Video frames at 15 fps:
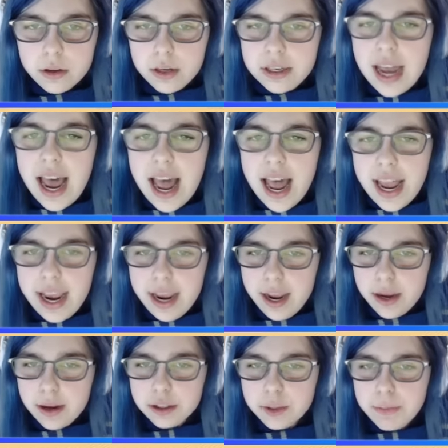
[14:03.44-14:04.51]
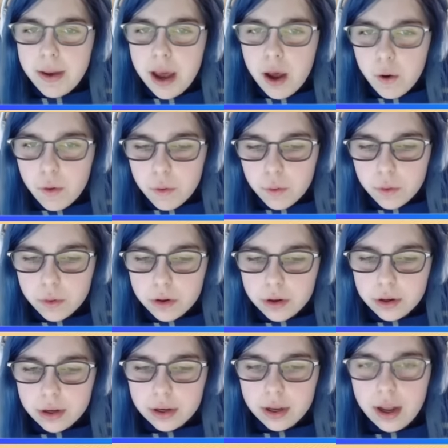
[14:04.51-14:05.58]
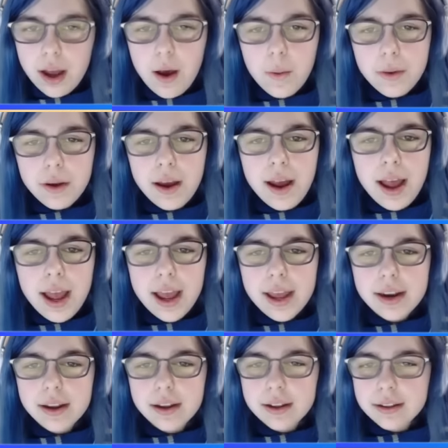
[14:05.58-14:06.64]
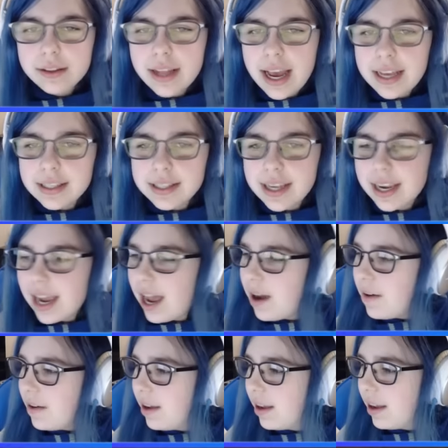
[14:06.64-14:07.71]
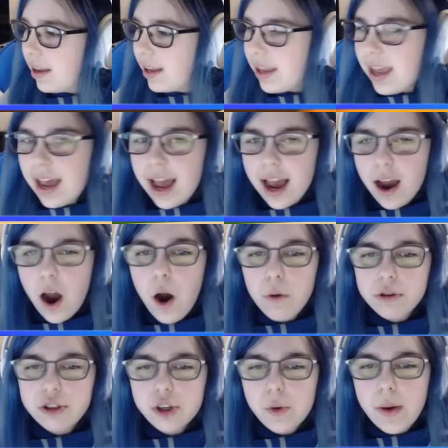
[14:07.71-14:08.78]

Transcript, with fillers: die. It's been going pretty well. Oh, good. Plastic, huh? Yeah. Oh, do you